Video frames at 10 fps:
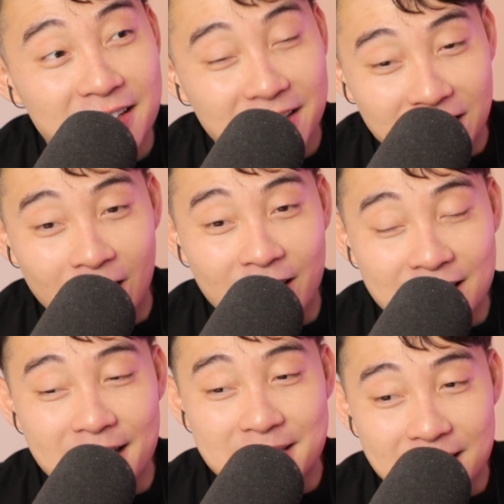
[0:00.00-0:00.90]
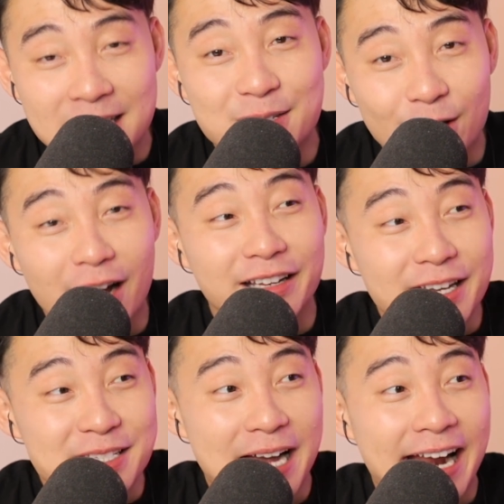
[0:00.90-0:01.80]
It's not
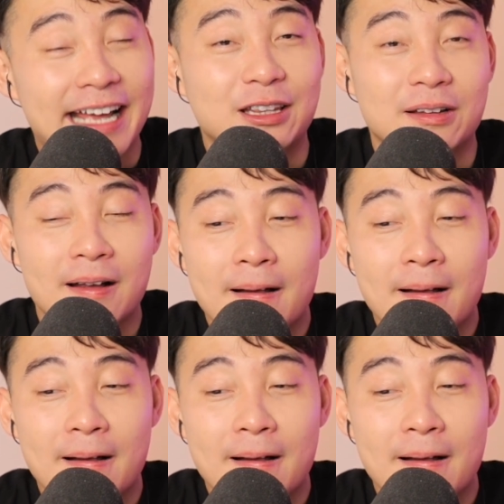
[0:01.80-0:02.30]
easy. And